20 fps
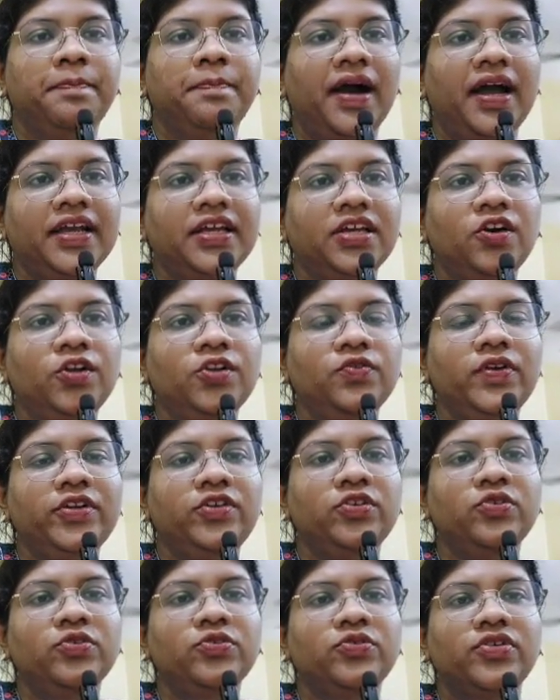
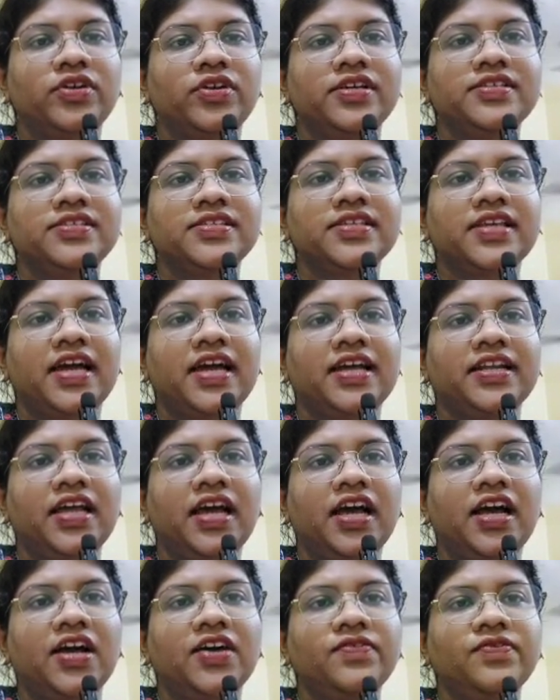Biconvate uterus can
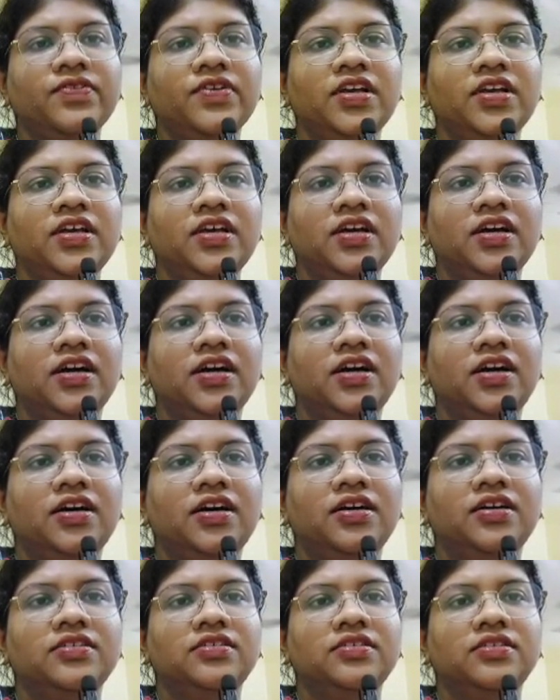have
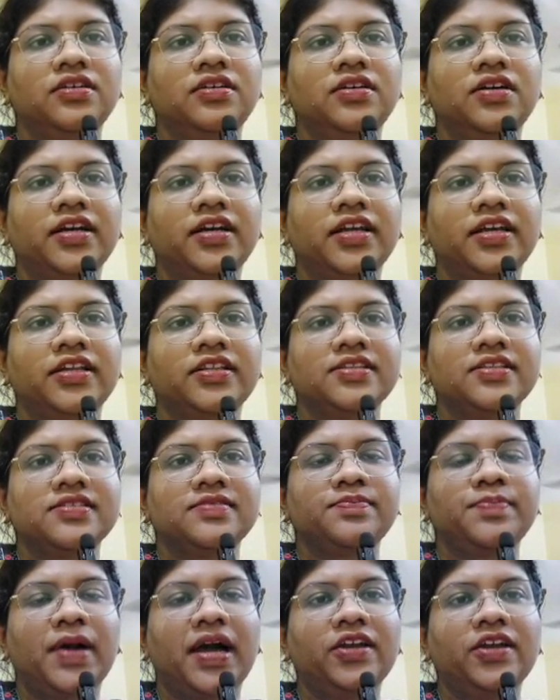again
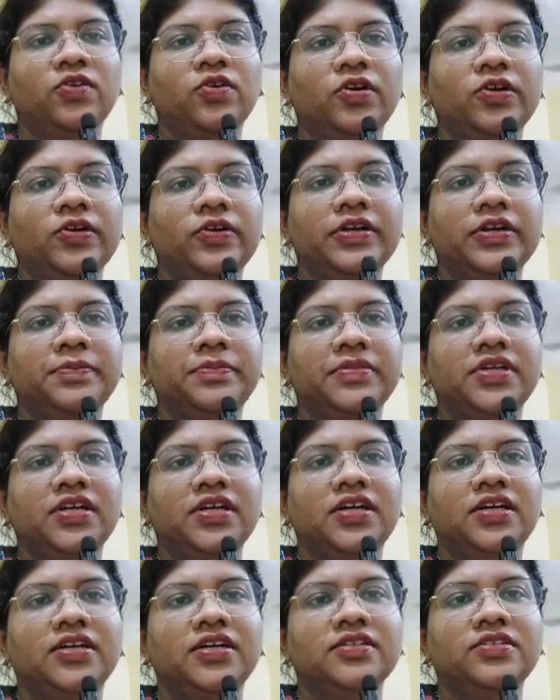this biconvate,
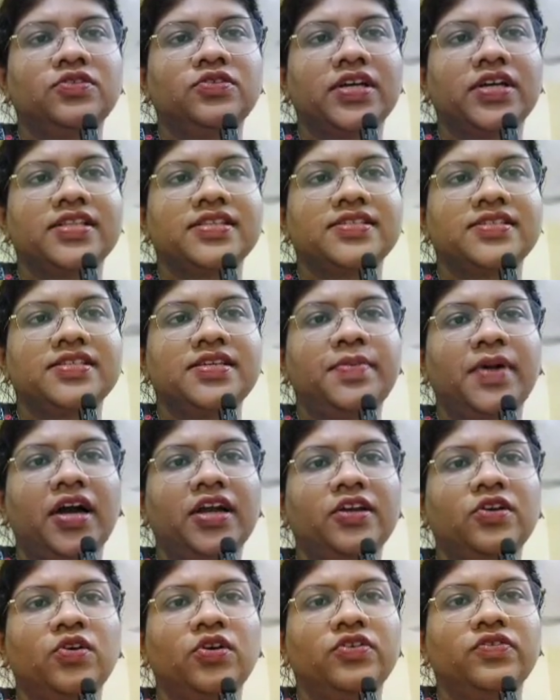you can see
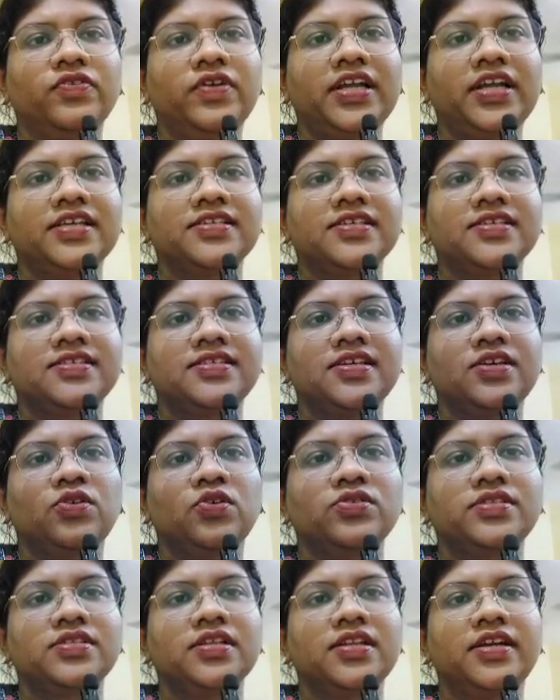biconvate has a
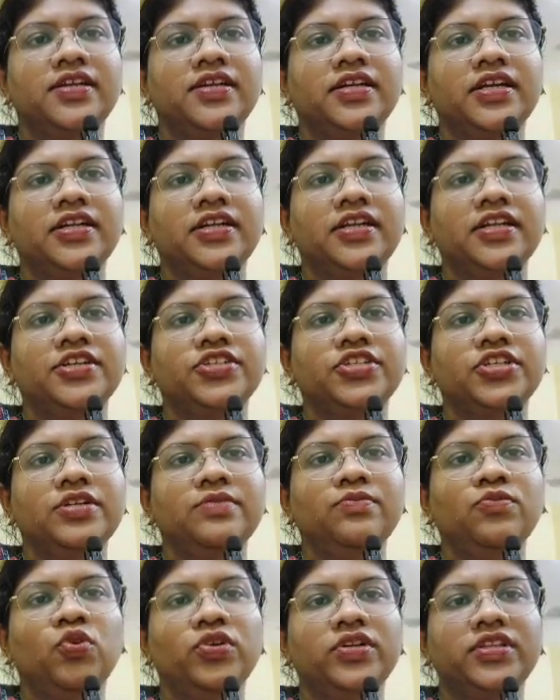serosal
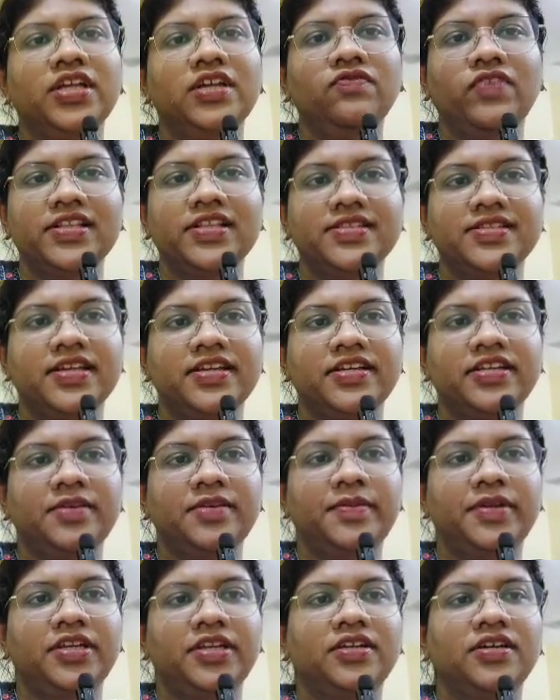indentation more than 1
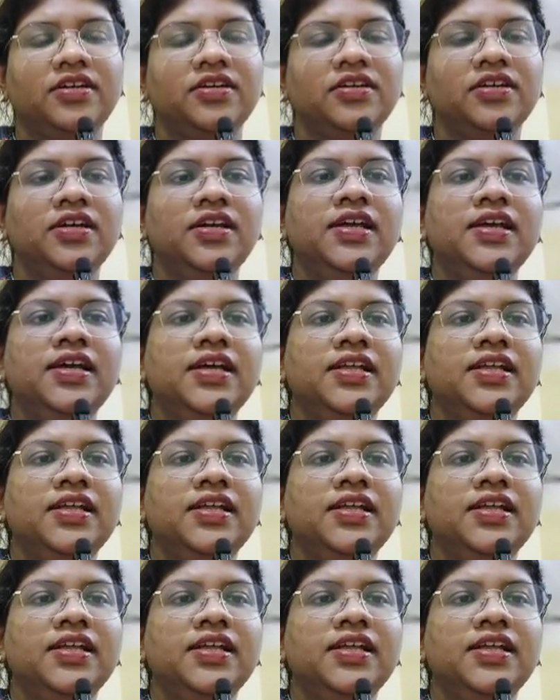centimeter.